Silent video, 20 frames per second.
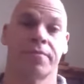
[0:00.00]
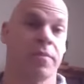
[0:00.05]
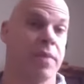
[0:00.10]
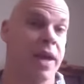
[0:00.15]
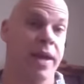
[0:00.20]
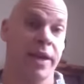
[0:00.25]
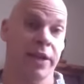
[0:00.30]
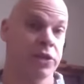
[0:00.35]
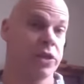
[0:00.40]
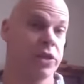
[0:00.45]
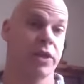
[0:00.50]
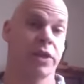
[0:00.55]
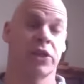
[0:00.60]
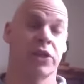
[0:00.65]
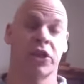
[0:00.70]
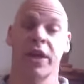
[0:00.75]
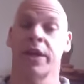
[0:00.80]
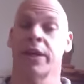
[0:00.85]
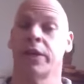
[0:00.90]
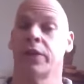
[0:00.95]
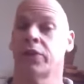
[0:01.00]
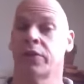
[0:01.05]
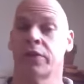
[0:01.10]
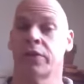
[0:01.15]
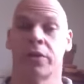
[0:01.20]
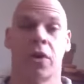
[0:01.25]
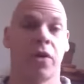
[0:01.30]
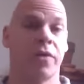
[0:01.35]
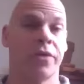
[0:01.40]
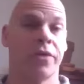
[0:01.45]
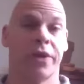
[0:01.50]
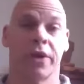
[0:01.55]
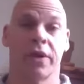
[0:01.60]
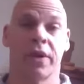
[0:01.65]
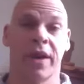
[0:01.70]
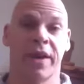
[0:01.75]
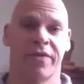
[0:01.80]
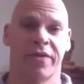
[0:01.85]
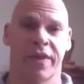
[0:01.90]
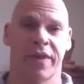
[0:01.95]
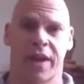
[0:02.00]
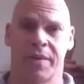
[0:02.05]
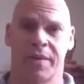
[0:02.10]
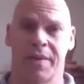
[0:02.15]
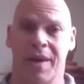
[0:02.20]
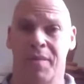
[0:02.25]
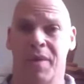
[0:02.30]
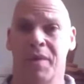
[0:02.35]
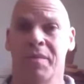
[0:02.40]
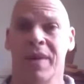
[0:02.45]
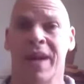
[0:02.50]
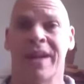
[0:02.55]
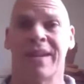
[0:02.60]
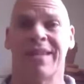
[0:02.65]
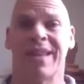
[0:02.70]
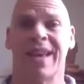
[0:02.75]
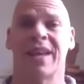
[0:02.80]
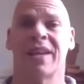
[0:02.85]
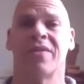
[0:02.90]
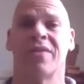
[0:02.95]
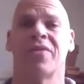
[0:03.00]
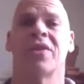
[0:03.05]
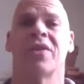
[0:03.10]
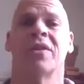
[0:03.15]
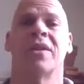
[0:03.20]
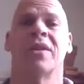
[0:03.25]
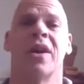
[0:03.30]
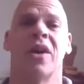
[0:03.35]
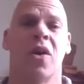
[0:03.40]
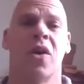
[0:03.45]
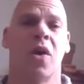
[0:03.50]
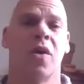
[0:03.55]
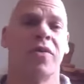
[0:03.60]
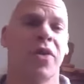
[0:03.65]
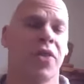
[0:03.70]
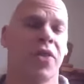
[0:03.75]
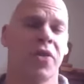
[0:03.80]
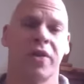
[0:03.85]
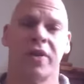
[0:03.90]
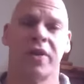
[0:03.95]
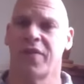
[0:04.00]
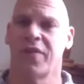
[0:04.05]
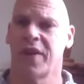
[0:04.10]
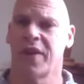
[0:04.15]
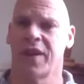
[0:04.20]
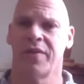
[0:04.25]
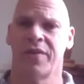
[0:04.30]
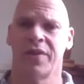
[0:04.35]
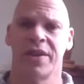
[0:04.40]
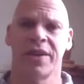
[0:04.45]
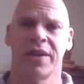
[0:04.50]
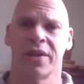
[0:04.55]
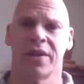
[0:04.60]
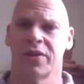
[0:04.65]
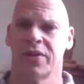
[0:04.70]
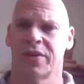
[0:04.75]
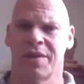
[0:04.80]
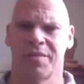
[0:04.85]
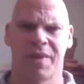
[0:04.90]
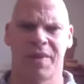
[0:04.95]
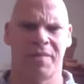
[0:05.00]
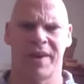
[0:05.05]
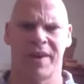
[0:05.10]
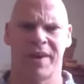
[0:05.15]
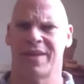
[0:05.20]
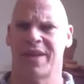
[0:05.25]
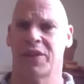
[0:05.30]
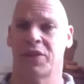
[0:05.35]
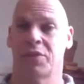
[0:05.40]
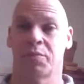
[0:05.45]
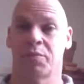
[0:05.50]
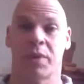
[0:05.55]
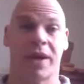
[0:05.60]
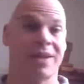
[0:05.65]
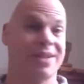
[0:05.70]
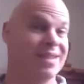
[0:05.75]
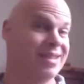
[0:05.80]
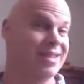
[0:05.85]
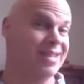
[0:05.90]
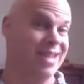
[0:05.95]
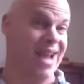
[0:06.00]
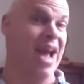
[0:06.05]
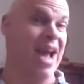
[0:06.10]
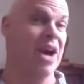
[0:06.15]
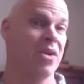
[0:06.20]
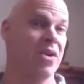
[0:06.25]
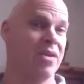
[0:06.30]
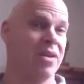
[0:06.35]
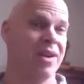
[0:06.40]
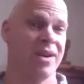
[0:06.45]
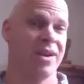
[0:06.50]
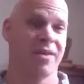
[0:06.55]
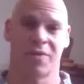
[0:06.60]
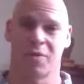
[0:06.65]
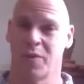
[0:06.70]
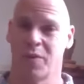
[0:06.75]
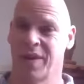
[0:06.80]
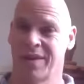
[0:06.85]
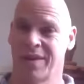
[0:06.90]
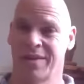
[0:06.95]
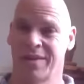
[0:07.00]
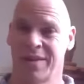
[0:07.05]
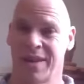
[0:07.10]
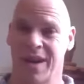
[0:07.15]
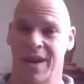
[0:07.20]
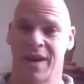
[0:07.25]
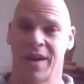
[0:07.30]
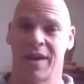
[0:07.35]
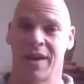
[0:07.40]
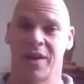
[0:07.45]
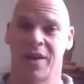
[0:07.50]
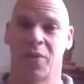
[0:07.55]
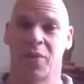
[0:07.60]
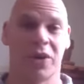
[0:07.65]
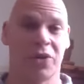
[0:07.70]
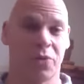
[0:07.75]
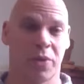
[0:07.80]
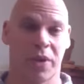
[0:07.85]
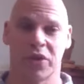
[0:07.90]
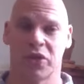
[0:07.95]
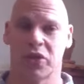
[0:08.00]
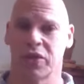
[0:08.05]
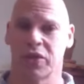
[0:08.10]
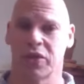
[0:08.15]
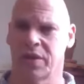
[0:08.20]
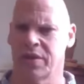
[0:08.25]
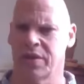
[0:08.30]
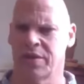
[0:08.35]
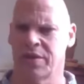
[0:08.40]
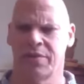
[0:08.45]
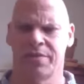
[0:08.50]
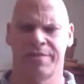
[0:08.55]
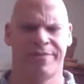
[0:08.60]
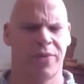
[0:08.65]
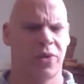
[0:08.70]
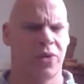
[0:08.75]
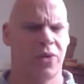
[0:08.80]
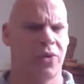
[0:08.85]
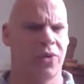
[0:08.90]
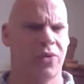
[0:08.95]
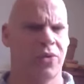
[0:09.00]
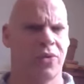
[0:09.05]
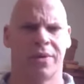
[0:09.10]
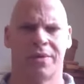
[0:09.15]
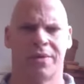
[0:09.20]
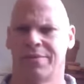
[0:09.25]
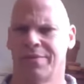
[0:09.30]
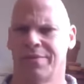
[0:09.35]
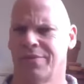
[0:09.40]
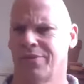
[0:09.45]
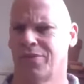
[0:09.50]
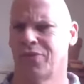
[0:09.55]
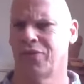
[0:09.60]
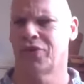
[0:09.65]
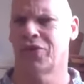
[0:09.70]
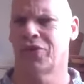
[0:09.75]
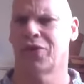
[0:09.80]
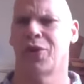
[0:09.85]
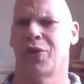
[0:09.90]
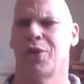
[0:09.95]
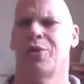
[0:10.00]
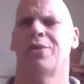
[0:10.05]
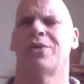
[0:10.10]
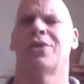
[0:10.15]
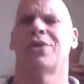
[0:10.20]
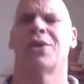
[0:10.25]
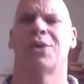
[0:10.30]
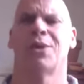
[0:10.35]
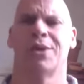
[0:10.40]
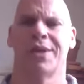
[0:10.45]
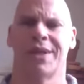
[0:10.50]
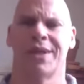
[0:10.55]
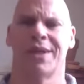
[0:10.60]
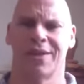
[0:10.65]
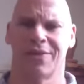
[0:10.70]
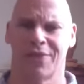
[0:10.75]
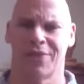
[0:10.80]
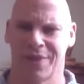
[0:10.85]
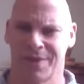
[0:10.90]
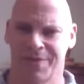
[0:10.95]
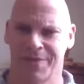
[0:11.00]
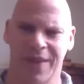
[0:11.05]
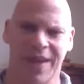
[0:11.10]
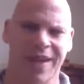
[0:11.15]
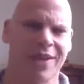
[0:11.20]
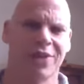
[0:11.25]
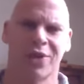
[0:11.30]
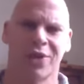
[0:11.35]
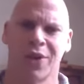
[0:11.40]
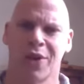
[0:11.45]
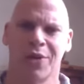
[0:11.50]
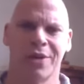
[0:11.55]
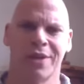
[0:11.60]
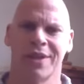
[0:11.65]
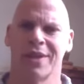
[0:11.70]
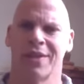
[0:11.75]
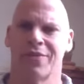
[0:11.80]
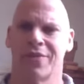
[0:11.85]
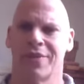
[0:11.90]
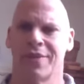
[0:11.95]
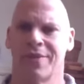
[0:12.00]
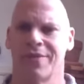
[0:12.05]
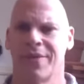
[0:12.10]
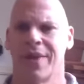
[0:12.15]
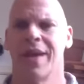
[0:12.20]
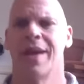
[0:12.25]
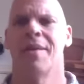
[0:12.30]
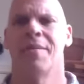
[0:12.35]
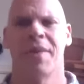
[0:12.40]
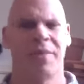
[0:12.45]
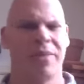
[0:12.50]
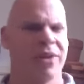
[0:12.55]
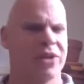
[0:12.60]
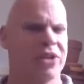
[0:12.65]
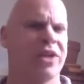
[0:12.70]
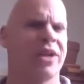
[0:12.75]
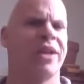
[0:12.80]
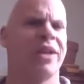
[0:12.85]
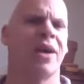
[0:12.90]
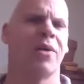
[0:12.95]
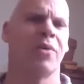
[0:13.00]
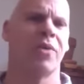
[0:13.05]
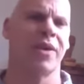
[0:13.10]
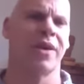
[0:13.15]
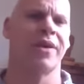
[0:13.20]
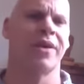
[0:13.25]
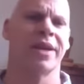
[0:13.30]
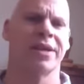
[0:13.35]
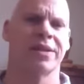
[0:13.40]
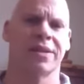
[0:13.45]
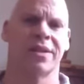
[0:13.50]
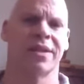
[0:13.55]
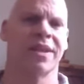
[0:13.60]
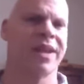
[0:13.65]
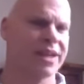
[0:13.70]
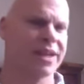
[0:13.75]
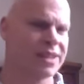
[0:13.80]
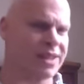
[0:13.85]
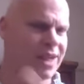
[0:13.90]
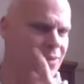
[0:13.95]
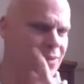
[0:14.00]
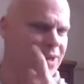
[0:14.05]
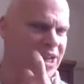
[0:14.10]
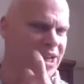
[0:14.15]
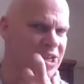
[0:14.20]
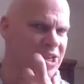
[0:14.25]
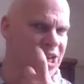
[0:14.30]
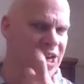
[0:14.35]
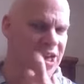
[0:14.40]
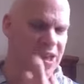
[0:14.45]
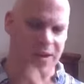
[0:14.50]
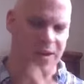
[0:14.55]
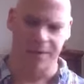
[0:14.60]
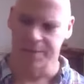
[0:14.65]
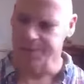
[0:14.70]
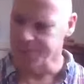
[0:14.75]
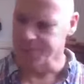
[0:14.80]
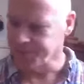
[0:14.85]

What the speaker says: And it's going to change over your lifetime. I've been meditating for over 35 years, and my meditation practice now from what it was when I started, so totally different, totally different. Maybe I'll share that with the next time we get together.